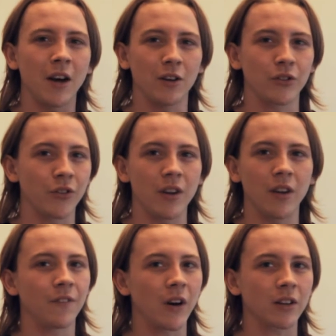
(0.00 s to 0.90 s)
I just find
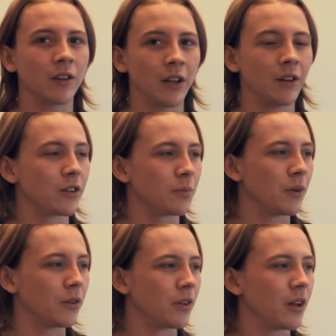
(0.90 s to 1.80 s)
that fact hilarious
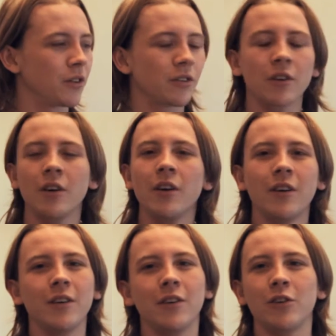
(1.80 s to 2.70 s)
because that's
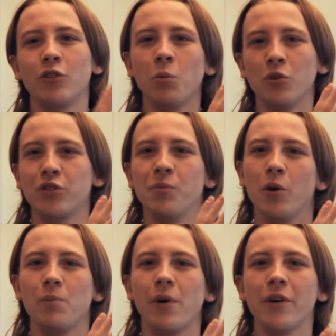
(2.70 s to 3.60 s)
just one
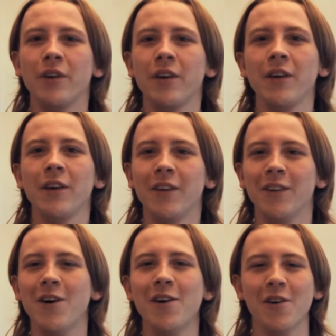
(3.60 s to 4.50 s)
small part
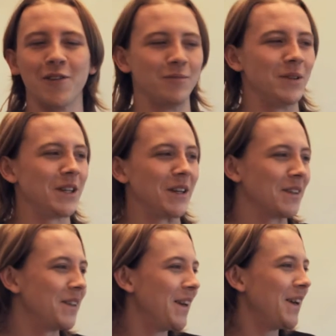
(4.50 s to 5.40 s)
of
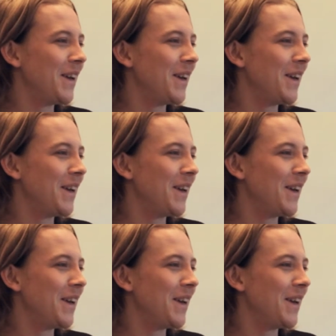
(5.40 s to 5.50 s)
Montana.